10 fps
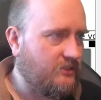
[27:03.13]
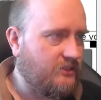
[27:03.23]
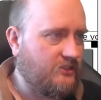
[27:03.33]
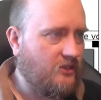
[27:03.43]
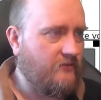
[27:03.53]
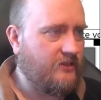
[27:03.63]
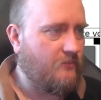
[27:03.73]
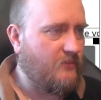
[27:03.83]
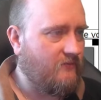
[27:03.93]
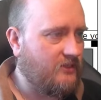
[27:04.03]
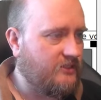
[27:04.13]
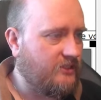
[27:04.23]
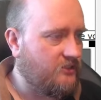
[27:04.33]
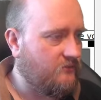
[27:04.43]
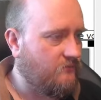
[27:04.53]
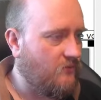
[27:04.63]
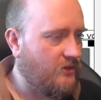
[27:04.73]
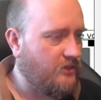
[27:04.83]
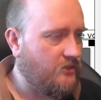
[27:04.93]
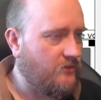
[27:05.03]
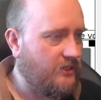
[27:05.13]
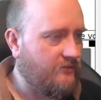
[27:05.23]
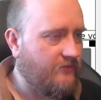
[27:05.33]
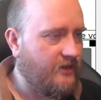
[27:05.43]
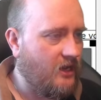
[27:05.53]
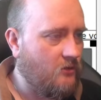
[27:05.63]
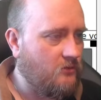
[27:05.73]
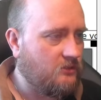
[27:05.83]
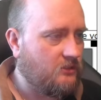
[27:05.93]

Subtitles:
Let's try with a bevel size of 1 unit for now.